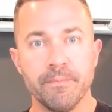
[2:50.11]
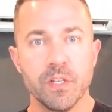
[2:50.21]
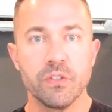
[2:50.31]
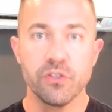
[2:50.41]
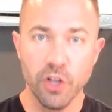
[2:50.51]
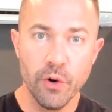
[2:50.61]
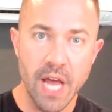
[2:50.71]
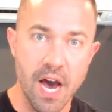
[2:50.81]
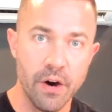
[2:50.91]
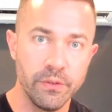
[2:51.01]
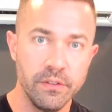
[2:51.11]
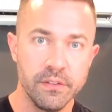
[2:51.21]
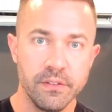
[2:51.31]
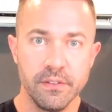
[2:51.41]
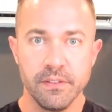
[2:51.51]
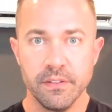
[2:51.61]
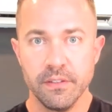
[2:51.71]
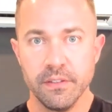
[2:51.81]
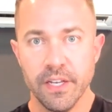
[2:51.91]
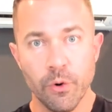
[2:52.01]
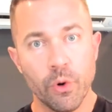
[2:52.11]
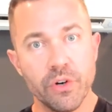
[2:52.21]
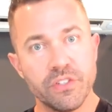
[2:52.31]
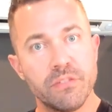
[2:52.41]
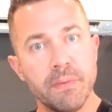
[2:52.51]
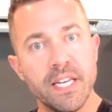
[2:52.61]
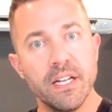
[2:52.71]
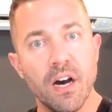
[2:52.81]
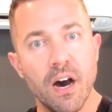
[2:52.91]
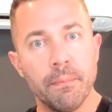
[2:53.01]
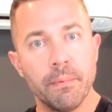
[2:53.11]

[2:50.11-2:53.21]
Slow down in order to speed up.